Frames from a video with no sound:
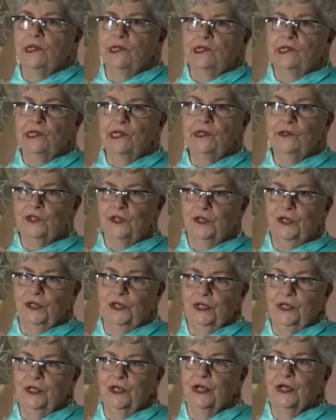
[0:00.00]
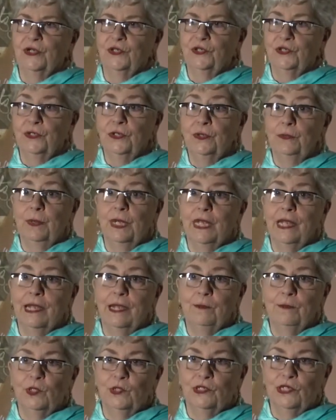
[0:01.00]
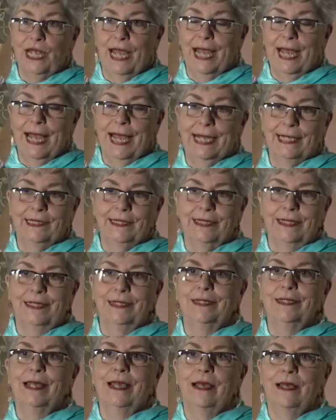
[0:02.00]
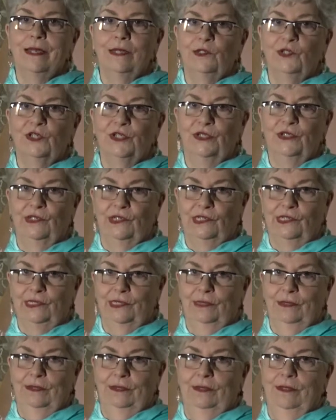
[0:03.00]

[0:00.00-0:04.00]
sister should be able to act in conscience